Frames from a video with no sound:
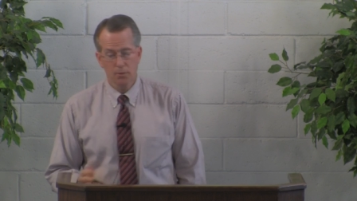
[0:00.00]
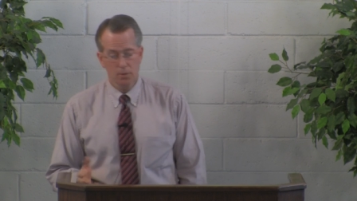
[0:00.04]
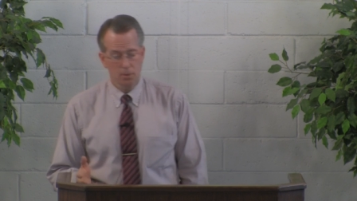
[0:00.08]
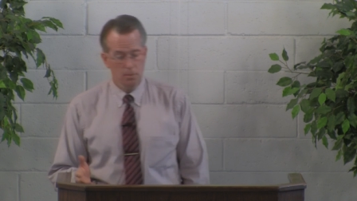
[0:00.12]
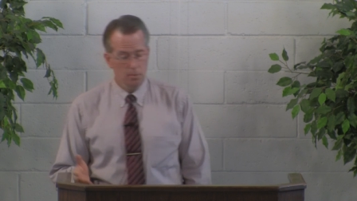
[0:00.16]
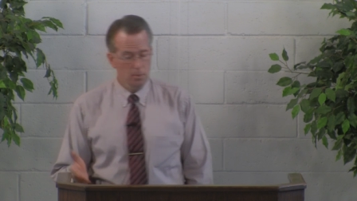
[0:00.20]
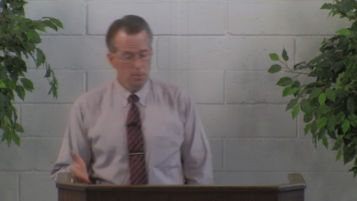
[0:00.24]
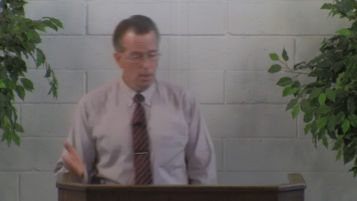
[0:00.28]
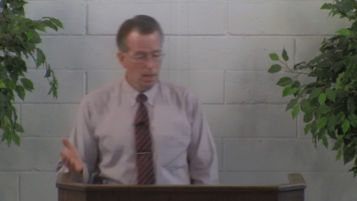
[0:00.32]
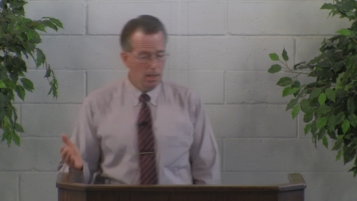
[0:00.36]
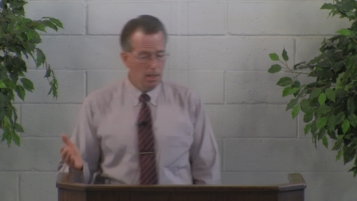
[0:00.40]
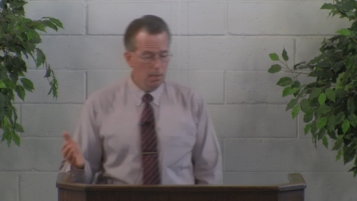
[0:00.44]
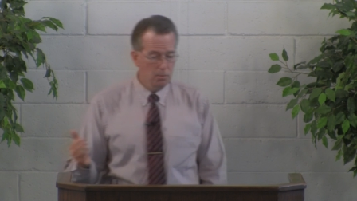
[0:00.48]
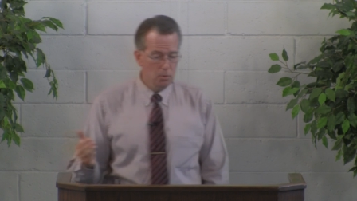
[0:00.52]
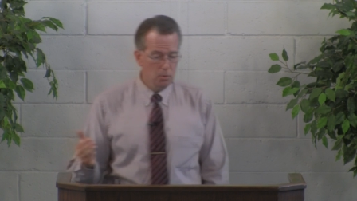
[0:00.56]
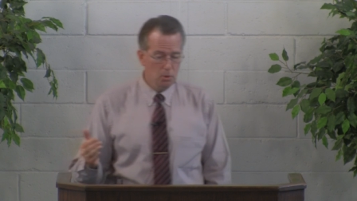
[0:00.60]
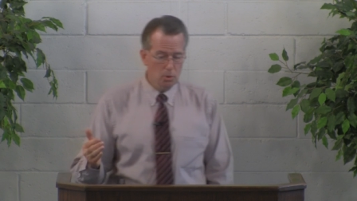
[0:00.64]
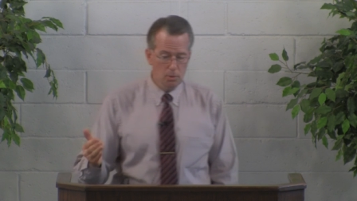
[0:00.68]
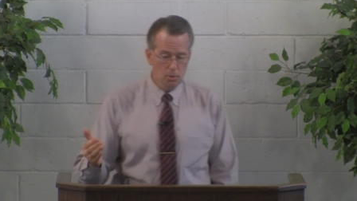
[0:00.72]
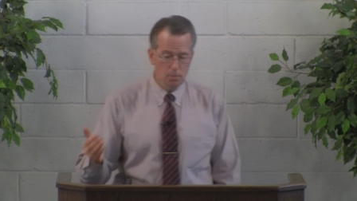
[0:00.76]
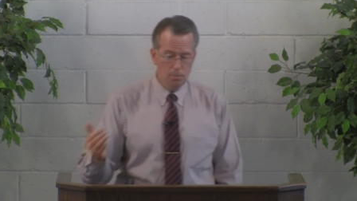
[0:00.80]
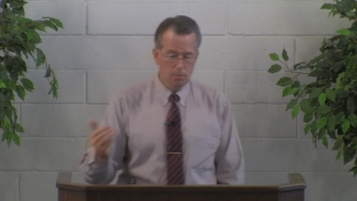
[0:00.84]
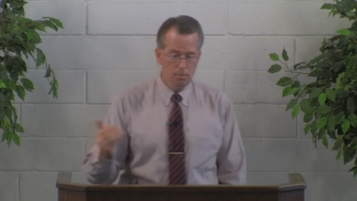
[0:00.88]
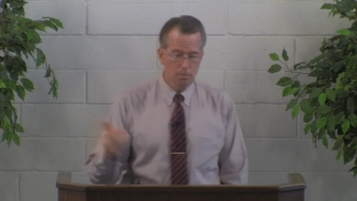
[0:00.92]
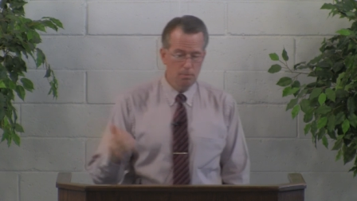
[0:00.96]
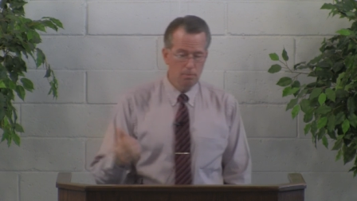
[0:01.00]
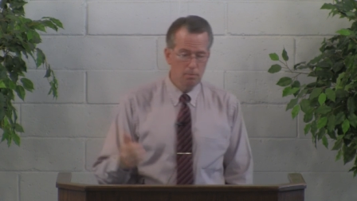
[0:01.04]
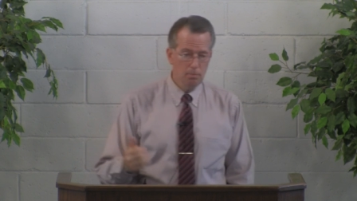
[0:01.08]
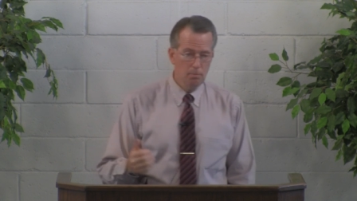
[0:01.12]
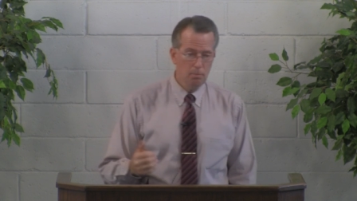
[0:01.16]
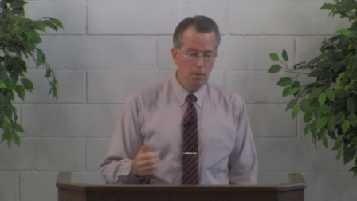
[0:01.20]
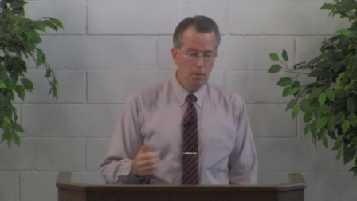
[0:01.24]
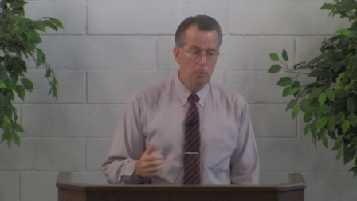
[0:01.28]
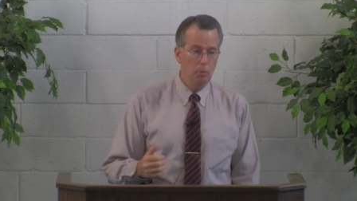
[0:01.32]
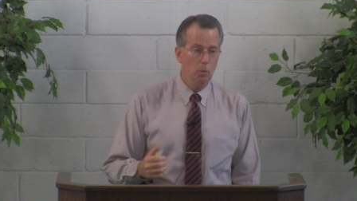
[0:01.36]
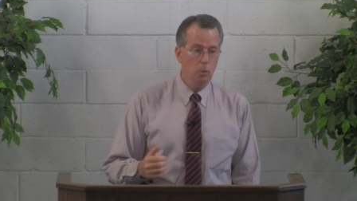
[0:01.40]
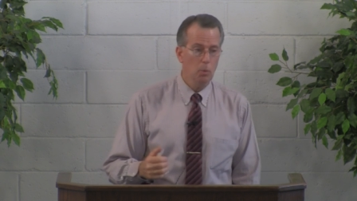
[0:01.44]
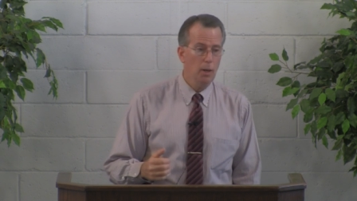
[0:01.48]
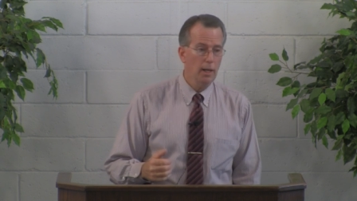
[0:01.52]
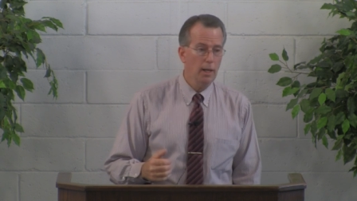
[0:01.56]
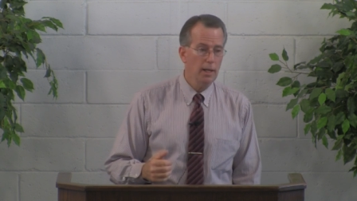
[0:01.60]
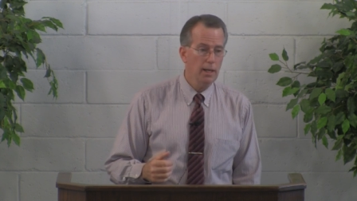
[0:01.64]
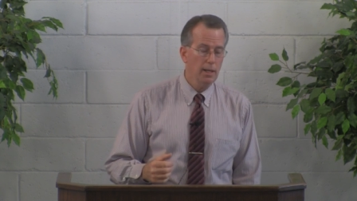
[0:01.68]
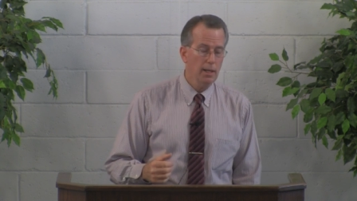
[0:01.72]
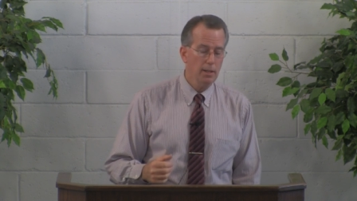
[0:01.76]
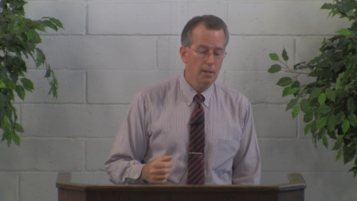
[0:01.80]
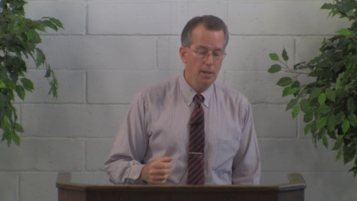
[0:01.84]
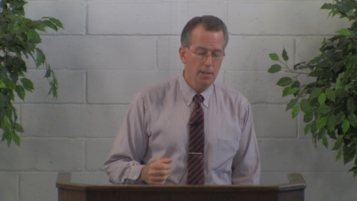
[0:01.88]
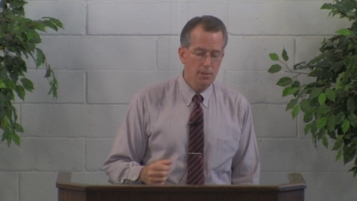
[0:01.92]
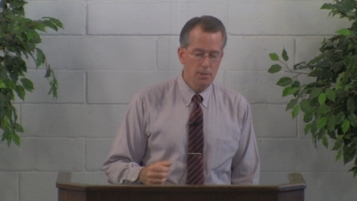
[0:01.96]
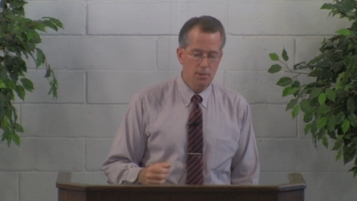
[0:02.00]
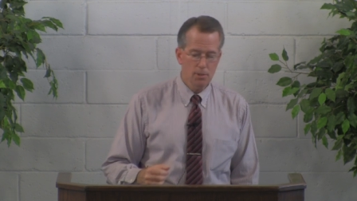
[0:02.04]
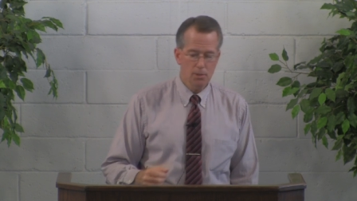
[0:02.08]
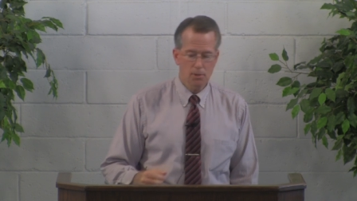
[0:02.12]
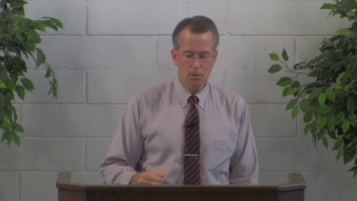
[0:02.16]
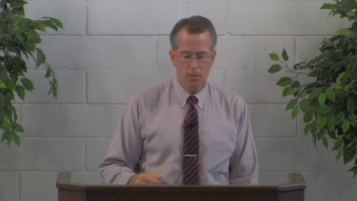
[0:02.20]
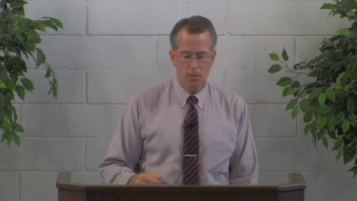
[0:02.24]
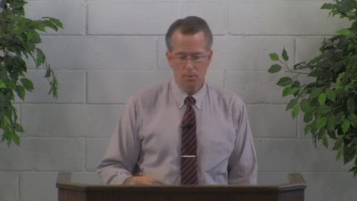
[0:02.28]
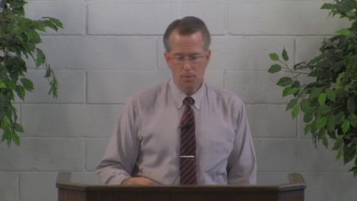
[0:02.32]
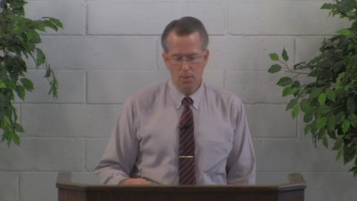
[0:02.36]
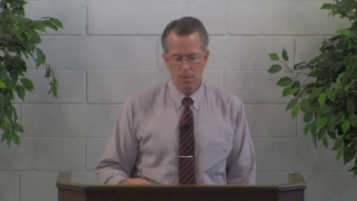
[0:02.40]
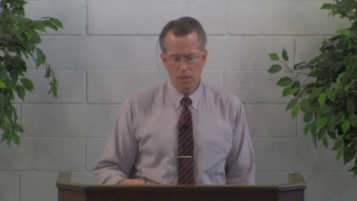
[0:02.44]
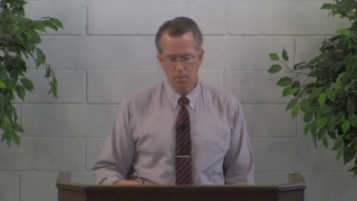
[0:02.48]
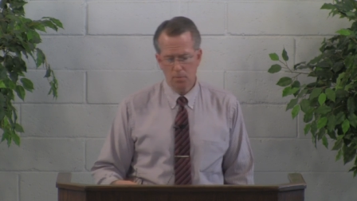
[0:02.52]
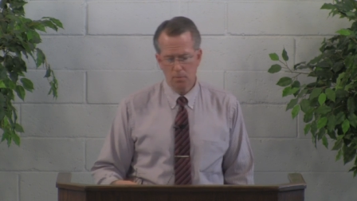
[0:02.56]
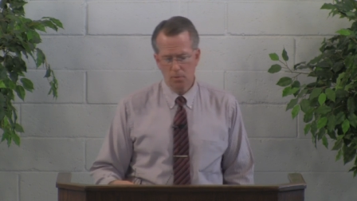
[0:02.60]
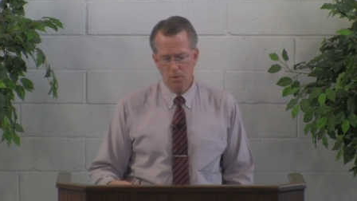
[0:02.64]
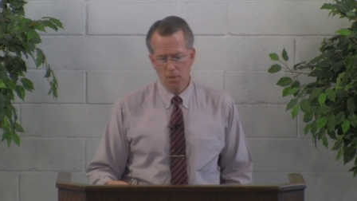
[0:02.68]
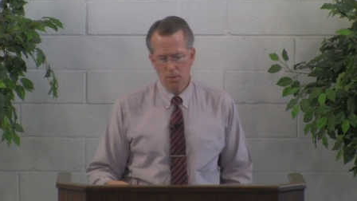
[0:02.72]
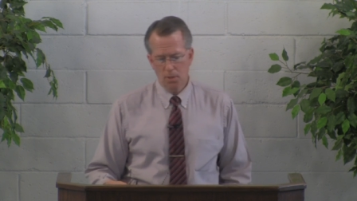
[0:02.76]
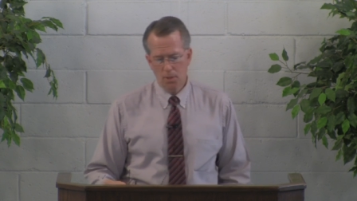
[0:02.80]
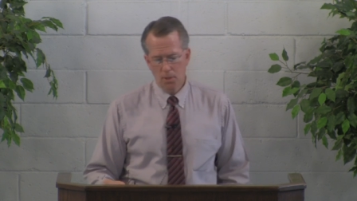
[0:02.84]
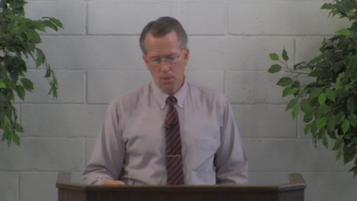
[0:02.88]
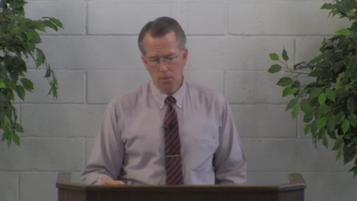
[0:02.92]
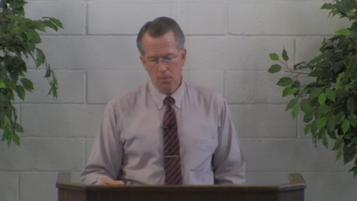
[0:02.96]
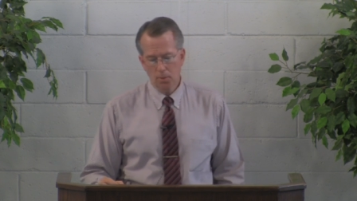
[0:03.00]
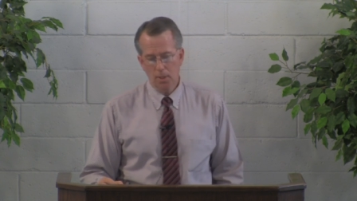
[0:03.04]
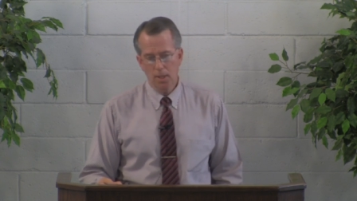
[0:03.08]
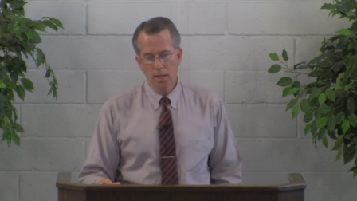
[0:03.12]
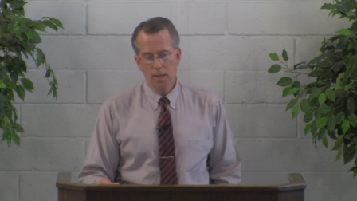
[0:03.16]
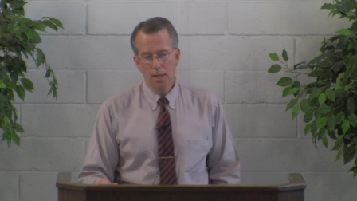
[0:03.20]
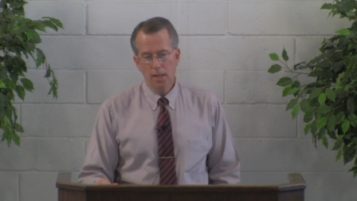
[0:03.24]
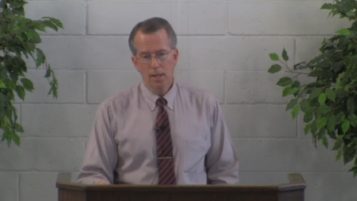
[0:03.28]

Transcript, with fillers: Sometimes people recognize it, sometimes they don't.